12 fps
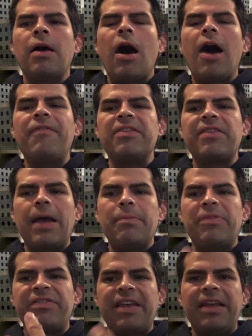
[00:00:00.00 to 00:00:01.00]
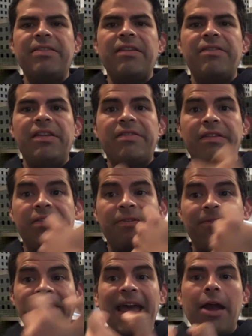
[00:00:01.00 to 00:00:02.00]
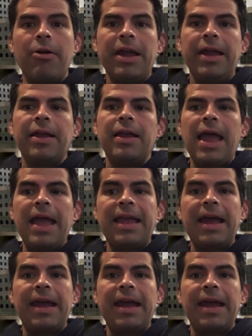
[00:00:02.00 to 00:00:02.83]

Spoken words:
oftentimes skin diseases flaring and